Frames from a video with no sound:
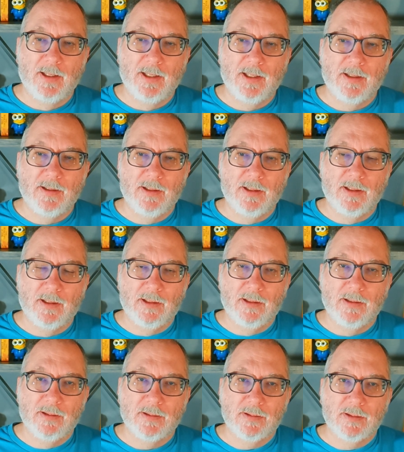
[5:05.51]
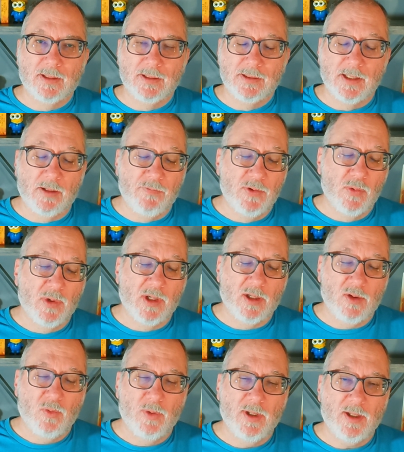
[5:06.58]
It is, like I said, if you want a
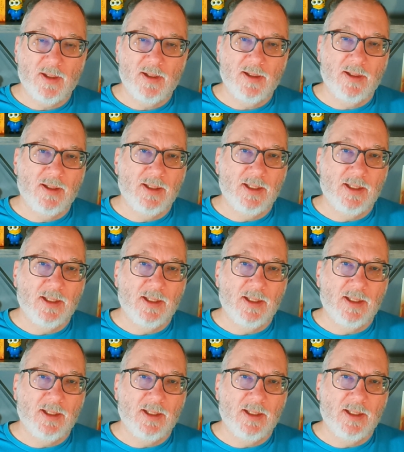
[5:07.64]
quick,